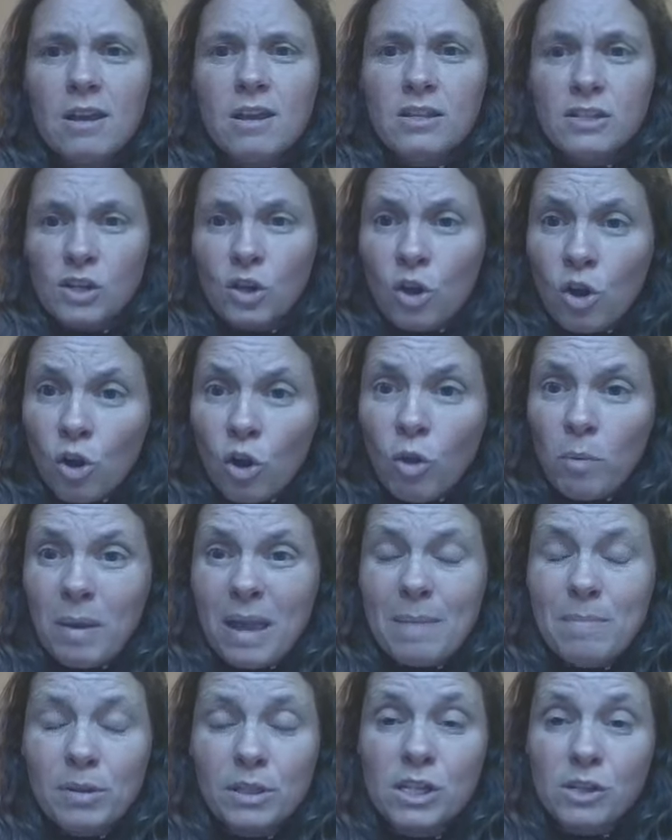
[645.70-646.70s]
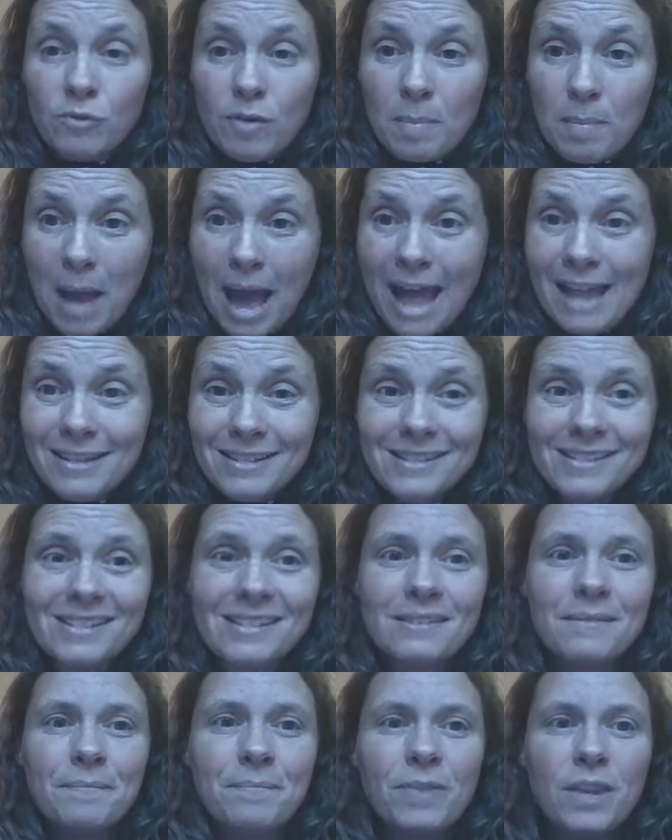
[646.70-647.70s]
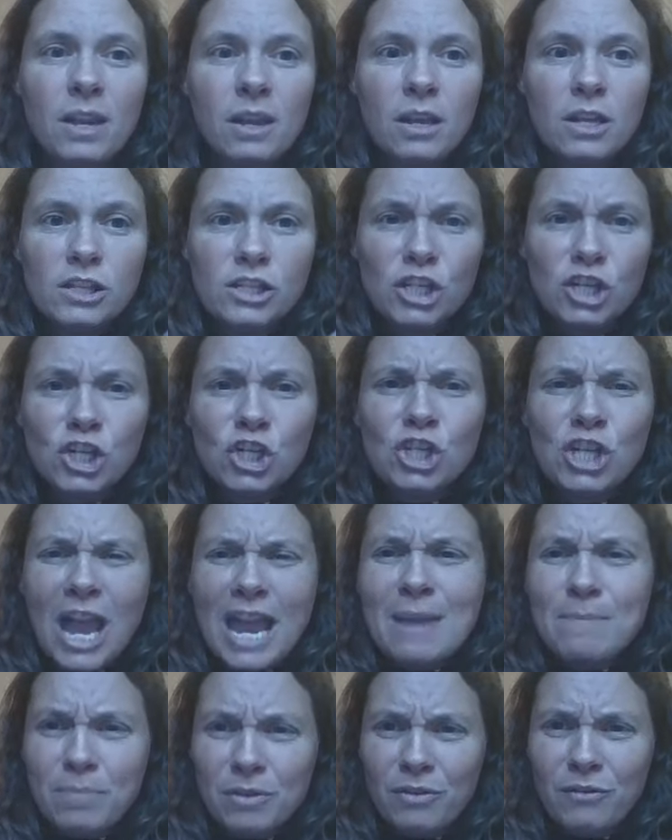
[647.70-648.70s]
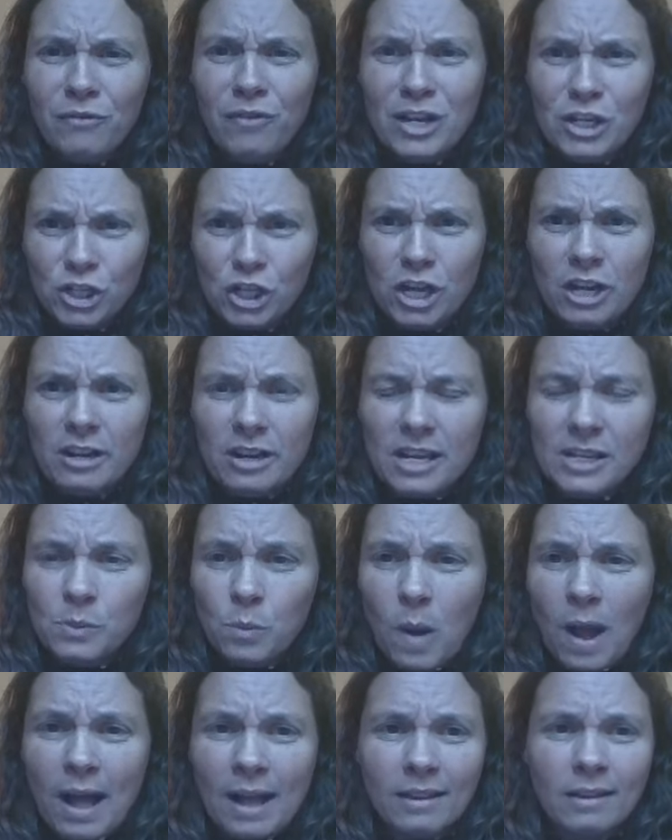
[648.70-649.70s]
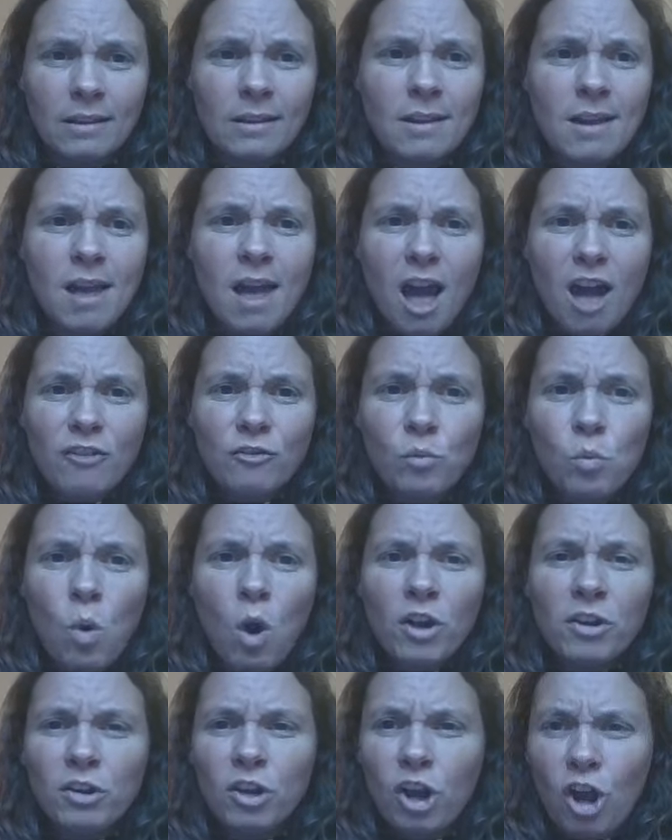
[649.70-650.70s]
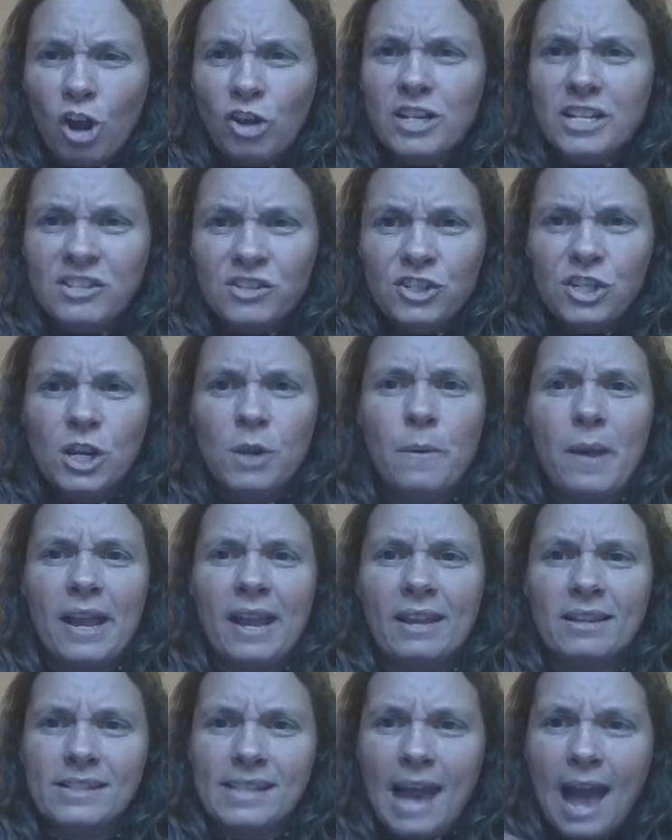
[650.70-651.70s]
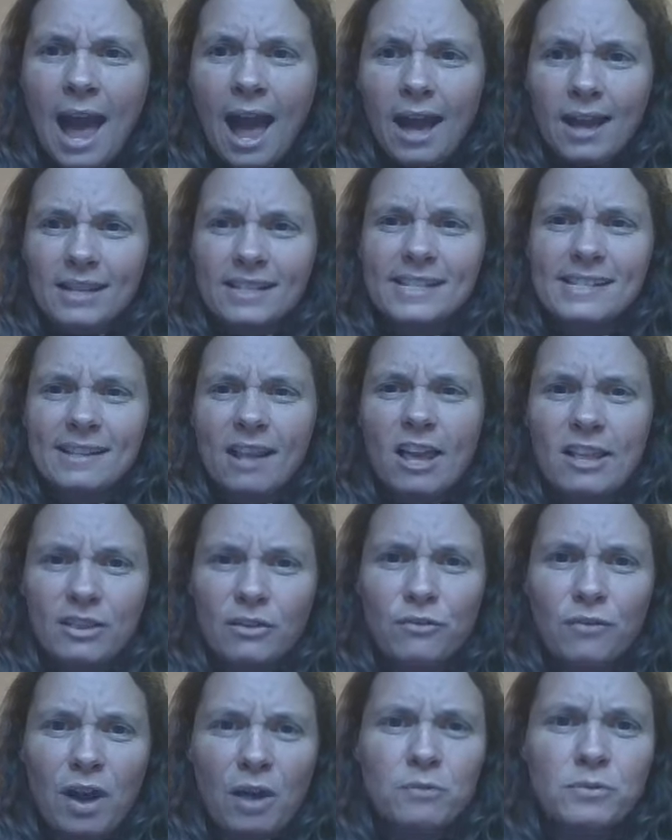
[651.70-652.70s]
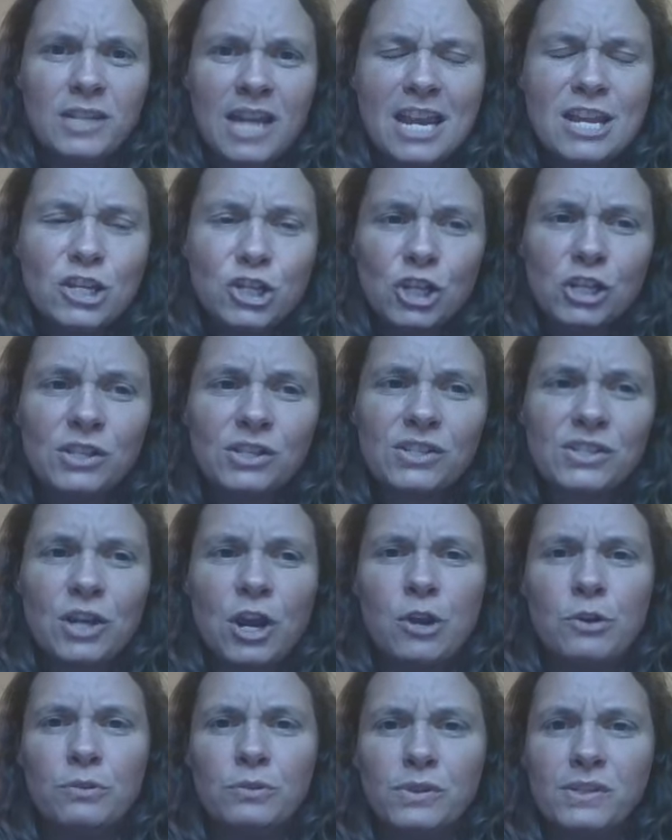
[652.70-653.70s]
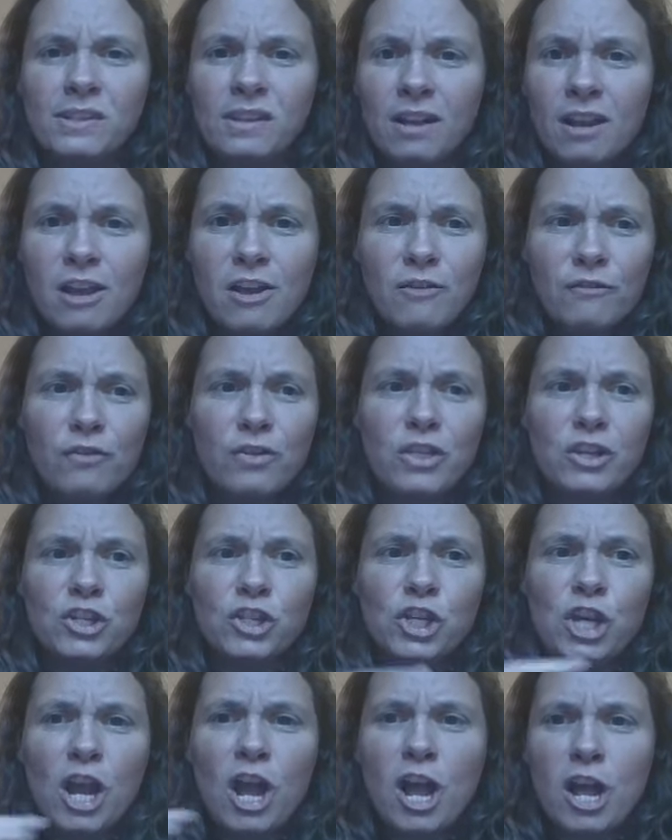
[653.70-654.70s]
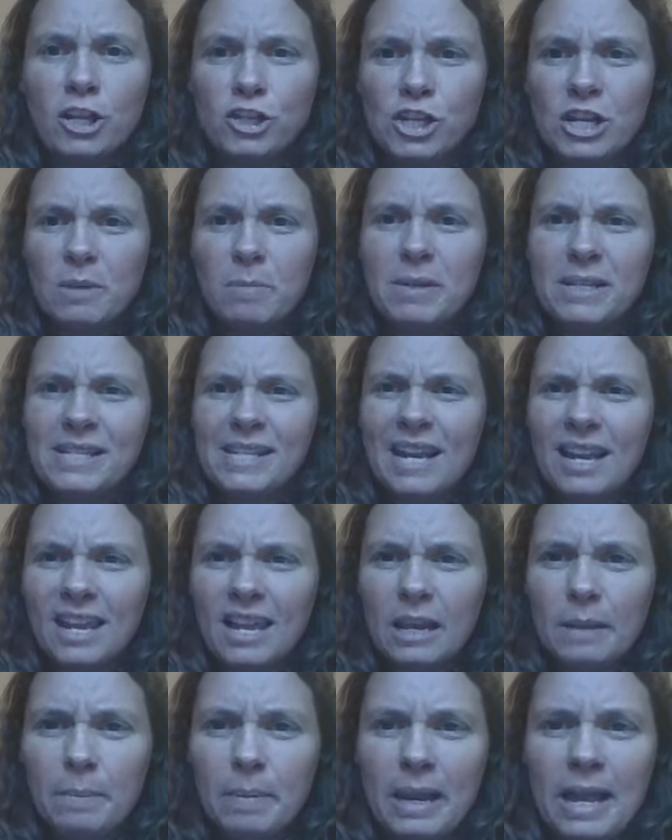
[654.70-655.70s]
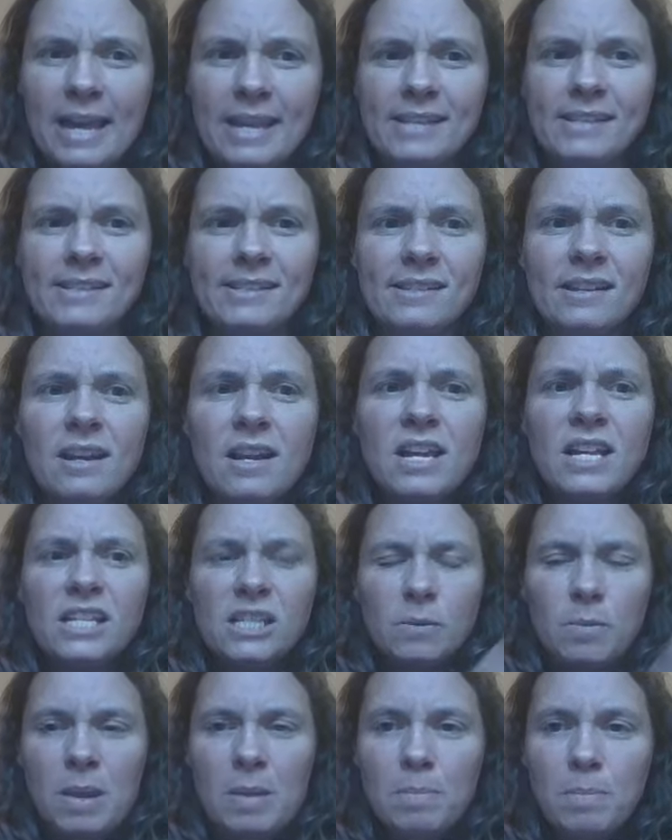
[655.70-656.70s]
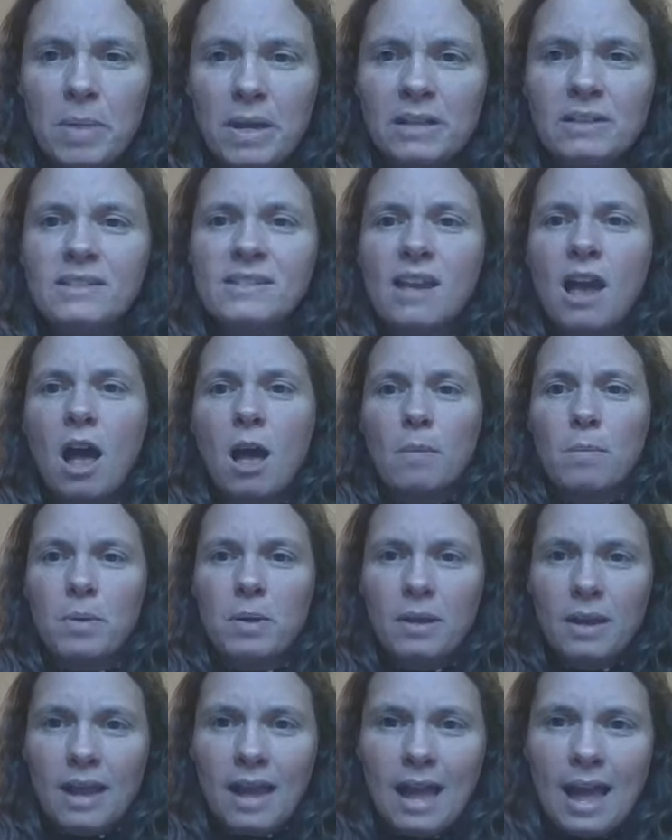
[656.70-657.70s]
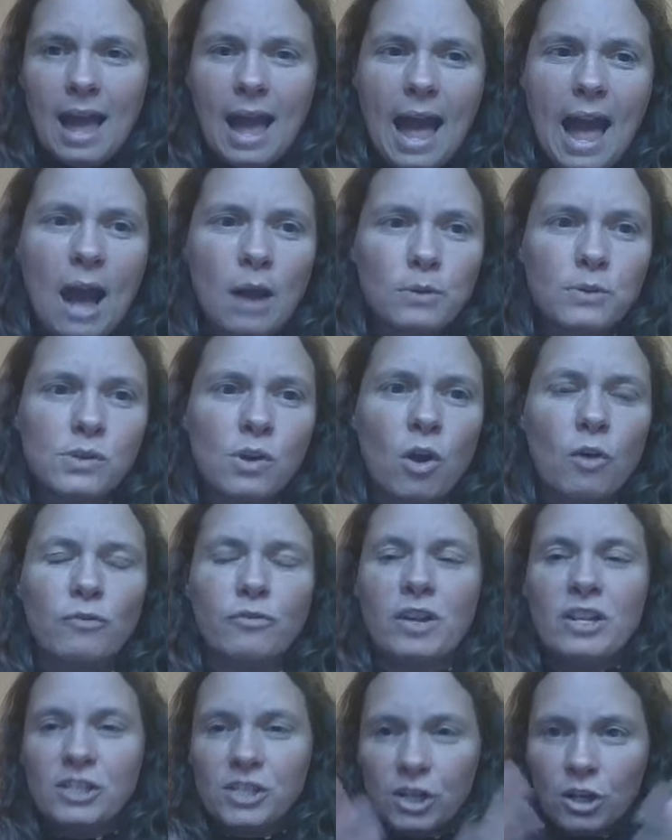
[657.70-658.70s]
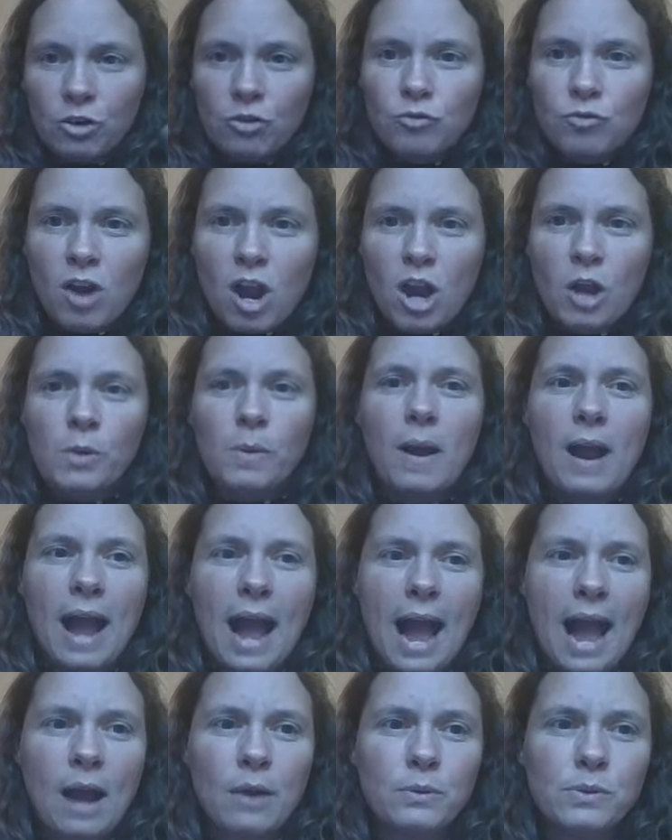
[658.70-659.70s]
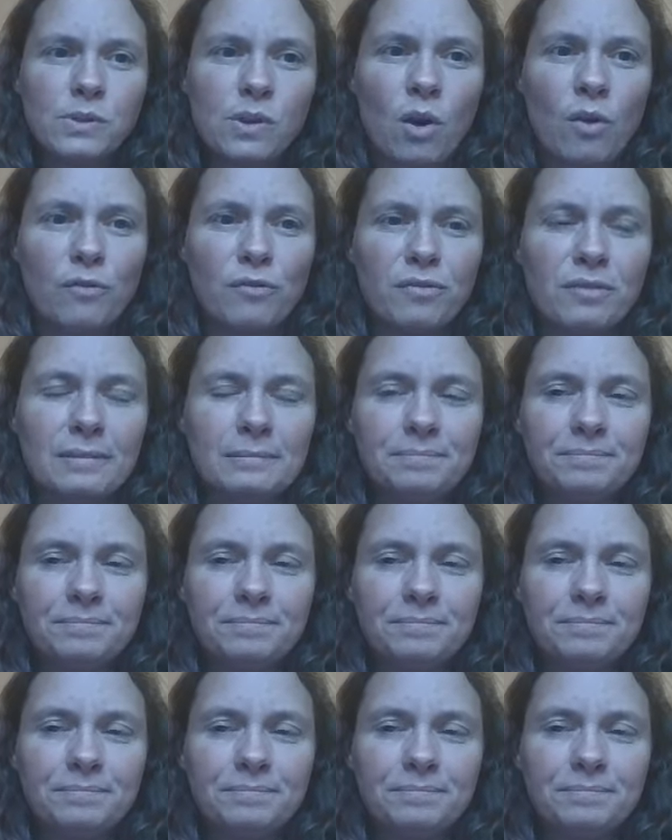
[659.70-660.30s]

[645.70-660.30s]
to call people to repent, to shape the vision as well of what God is doing, to act as like the foundation stones for the church in a particular place to be built up out of and to grow out of.